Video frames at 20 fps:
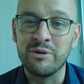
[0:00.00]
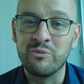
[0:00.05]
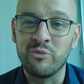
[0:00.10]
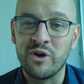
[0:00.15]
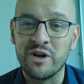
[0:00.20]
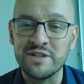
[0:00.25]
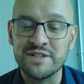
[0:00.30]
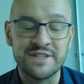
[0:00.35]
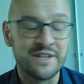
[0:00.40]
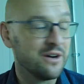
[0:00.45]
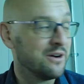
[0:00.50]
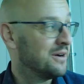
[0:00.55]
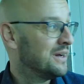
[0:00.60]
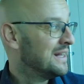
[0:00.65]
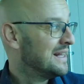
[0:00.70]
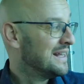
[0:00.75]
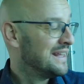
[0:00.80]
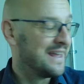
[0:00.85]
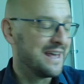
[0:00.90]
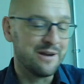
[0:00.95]
was, though,
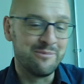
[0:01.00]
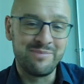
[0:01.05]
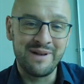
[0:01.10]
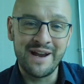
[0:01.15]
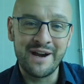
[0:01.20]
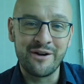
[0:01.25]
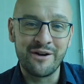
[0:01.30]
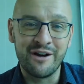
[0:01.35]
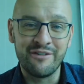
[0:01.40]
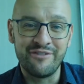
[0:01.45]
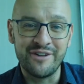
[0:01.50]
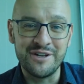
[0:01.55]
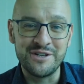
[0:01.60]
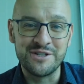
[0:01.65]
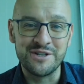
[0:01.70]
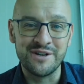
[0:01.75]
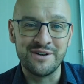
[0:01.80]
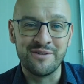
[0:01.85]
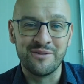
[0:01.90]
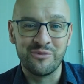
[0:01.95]
they had a player off
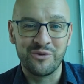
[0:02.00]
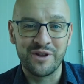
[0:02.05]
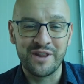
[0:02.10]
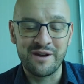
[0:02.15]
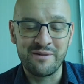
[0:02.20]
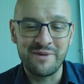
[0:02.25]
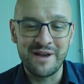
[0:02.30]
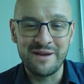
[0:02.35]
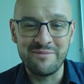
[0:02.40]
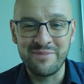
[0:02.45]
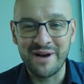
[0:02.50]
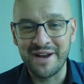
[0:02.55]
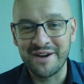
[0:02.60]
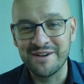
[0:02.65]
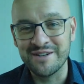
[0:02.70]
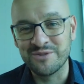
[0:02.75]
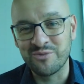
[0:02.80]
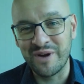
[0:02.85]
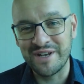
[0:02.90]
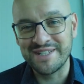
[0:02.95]
injured. One of their main
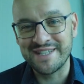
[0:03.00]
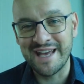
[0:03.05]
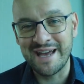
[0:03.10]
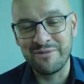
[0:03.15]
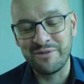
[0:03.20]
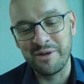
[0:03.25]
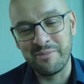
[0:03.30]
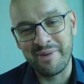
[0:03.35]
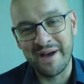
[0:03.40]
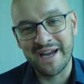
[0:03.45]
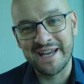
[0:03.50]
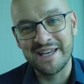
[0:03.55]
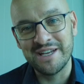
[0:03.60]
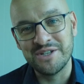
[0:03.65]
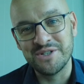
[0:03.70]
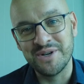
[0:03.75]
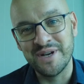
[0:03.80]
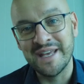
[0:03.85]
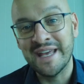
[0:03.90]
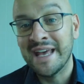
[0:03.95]
batters went down with a back
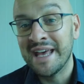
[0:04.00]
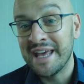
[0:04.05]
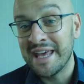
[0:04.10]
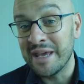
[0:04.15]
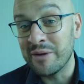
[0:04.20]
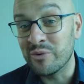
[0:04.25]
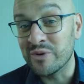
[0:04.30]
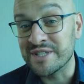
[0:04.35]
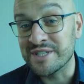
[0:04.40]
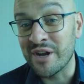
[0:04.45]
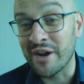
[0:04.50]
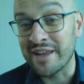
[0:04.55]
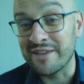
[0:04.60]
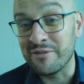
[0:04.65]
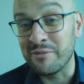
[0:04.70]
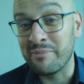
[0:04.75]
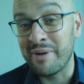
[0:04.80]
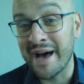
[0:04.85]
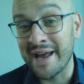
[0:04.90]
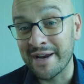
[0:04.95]
injury. He was not
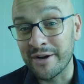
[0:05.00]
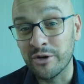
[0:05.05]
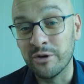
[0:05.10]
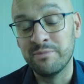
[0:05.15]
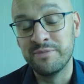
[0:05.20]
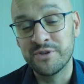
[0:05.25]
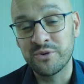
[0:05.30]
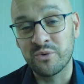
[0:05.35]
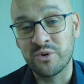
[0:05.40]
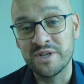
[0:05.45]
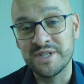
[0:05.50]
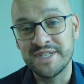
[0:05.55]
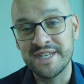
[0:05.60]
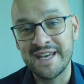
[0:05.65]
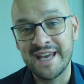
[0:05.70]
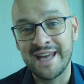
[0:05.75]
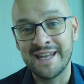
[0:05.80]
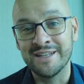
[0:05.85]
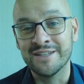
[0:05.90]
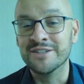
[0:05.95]
even padded up towards
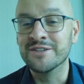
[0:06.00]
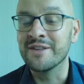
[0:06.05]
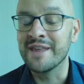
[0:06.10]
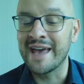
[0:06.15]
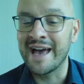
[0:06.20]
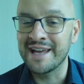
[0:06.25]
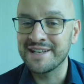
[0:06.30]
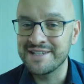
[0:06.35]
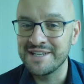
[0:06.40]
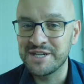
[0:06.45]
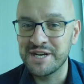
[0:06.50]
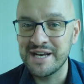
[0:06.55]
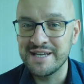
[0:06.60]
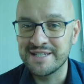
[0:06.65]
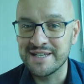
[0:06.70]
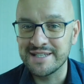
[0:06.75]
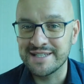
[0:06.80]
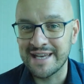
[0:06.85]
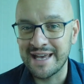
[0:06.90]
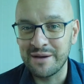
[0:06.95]
the end, so they had to
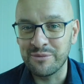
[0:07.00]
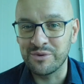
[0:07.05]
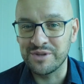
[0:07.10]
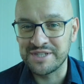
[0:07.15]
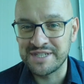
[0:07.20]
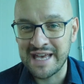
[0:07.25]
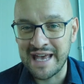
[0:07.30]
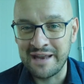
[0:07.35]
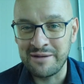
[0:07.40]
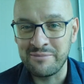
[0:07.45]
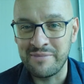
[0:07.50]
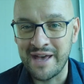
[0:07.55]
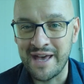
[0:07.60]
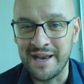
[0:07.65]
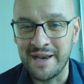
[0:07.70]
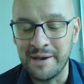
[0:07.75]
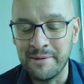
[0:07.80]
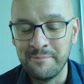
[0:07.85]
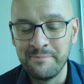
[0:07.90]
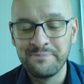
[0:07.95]
chase it down with 10
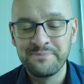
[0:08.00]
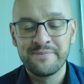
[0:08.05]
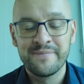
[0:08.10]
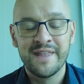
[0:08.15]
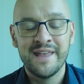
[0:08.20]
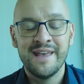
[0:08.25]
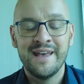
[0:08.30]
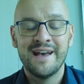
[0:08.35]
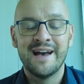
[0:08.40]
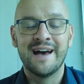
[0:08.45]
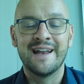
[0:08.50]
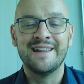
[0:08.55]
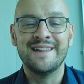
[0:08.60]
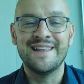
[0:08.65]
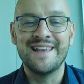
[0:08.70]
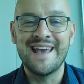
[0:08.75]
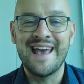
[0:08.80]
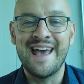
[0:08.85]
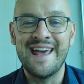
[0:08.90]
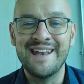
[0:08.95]
men. And in
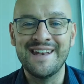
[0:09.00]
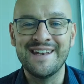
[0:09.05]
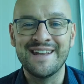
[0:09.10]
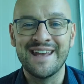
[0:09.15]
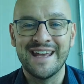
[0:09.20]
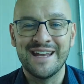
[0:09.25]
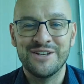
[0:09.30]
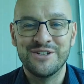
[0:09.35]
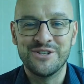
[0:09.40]
the end,